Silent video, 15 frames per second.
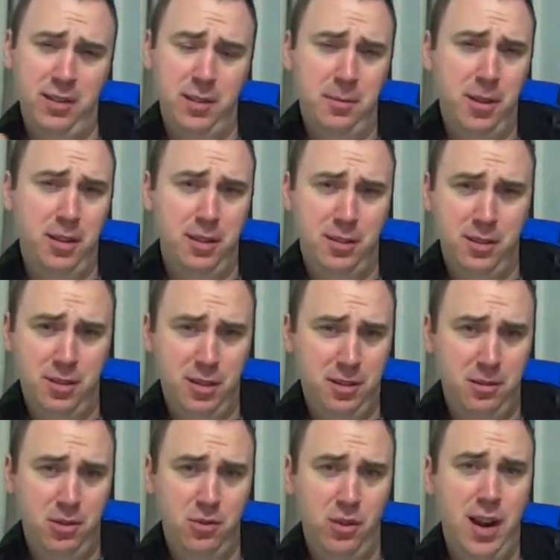something that's
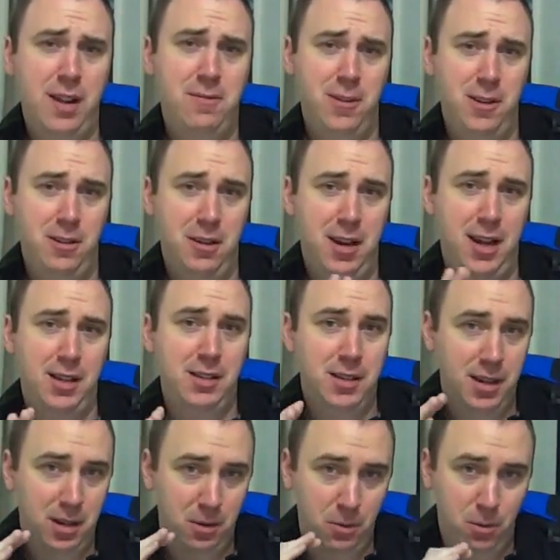just driving you nuts
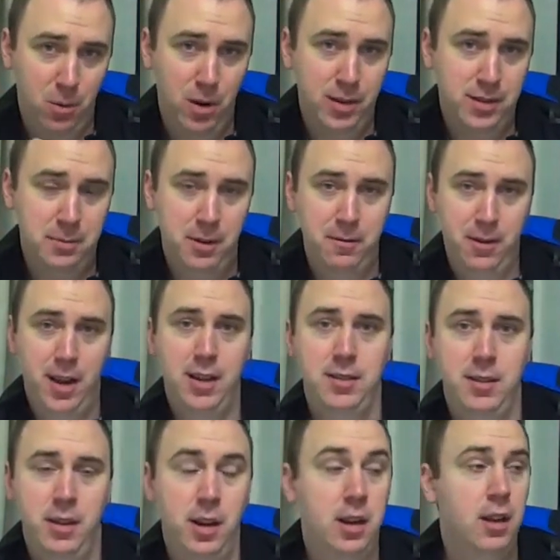and you want some
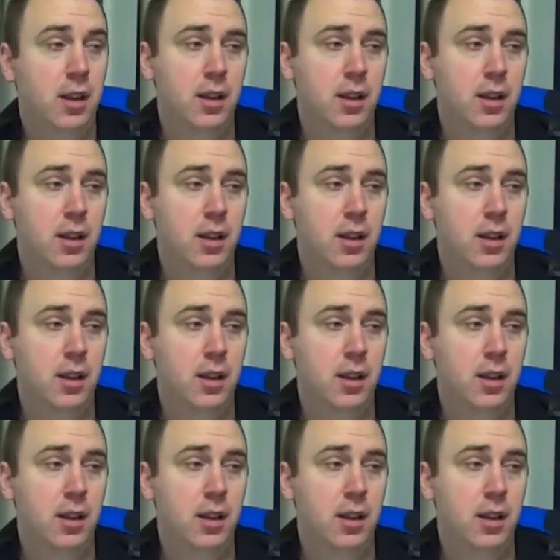advice on it,